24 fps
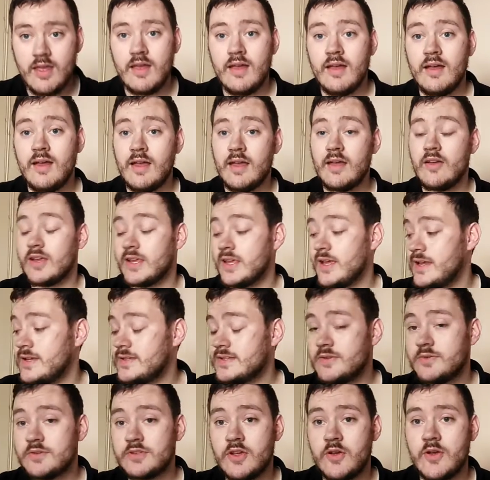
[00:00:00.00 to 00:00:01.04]
Guys,
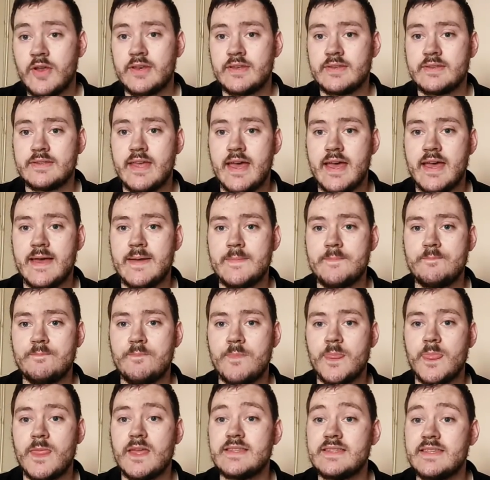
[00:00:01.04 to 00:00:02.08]
how's it going?
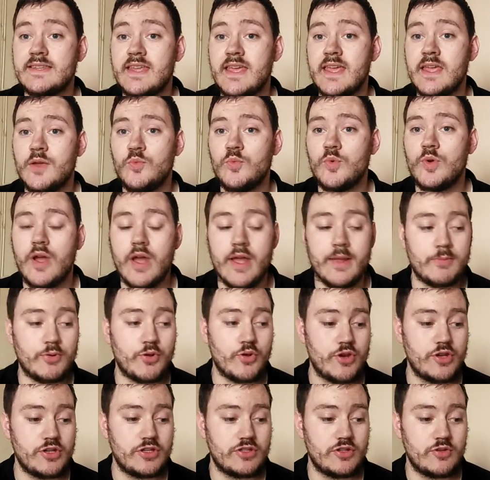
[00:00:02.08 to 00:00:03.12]
Today I'm
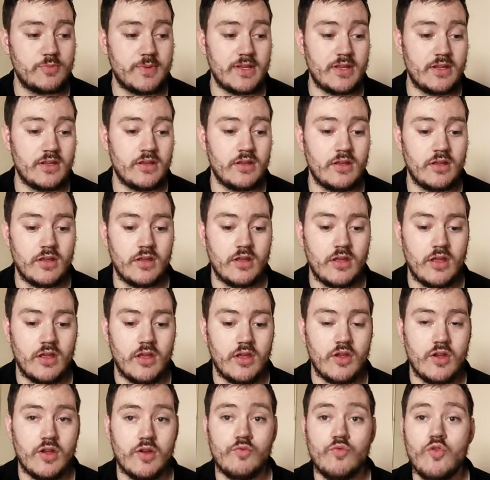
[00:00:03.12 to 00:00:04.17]
going to be
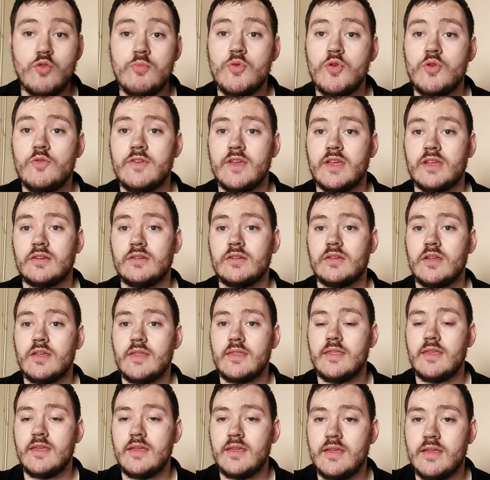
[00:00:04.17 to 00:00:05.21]
removing
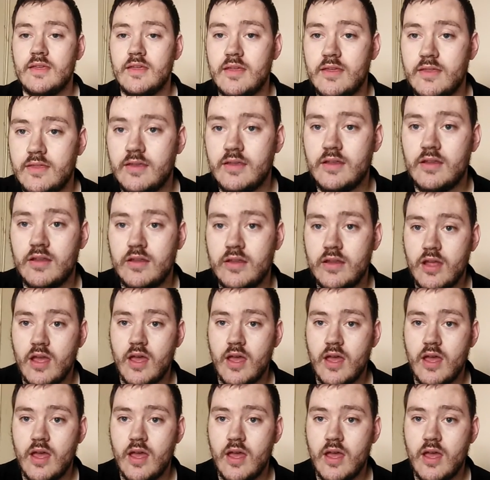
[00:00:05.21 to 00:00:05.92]
the